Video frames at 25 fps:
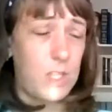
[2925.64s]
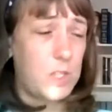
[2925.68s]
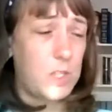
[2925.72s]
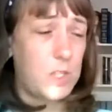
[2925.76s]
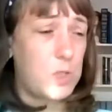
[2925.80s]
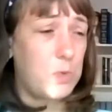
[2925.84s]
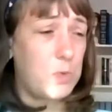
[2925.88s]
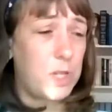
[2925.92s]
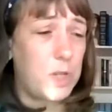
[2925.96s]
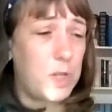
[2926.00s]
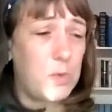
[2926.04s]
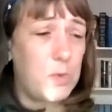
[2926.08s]

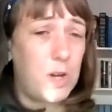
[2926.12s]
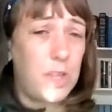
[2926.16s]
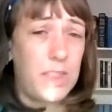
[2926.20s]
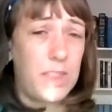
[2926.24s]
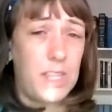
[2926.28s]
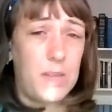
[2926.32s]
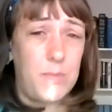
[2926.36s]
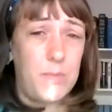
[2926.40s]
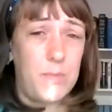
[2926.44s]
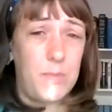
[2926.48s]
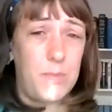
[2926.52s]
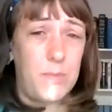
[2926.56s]
You wouldn't want
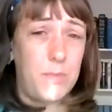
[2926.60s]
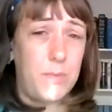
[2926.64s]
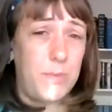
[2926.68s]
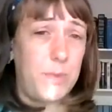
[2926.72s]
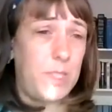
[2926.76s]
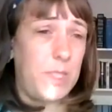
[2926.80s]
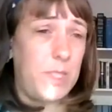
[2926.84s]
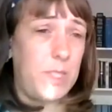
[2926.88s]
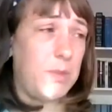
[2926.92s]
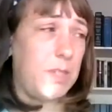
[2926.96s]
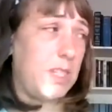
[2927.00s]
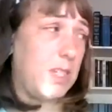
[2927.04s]
them
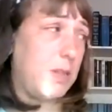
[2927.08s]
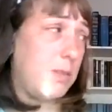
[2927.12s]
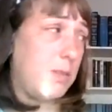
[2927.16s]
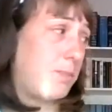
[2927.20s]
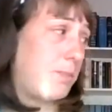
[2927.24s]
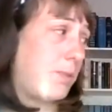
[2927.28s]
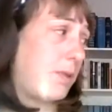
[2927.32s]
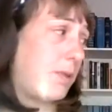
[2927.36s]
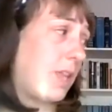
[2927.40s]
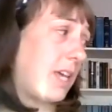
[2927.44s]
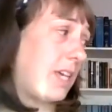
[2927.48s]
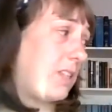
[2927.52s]
to be
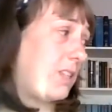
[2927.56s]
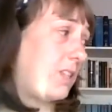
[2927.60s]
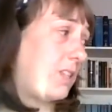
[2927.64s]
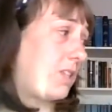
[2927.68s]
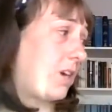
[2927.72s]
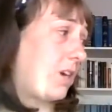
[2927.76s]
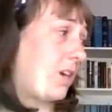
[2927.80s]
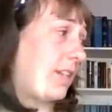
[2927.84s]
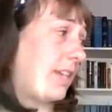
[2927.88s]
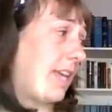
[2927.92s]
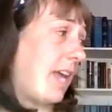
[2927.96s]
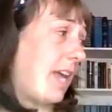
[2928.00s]
placed
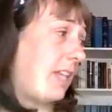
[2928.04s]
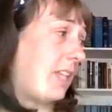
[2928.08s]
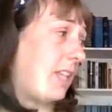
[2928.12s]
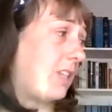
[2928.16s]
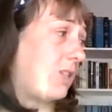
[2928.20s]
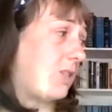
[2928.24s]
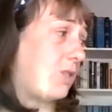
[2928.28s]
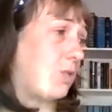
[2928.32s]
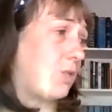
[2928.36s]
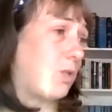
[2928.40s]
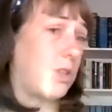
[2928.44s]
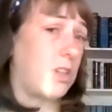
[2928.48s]
on any
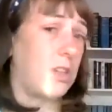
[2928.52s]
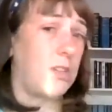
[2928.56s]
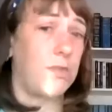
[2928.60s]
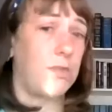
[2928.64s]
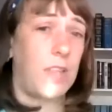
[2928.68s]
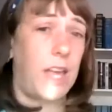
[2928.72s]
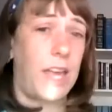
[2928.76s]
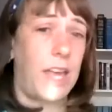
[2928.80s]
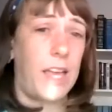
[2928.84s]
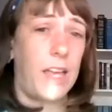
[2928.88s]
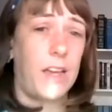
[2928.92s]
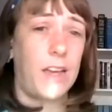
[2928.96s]
sort of
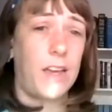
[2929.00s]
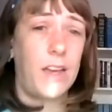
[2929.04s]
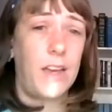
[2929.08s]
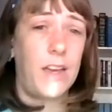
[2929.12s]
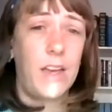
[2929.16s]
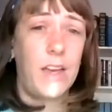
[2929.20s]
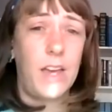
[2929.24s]
like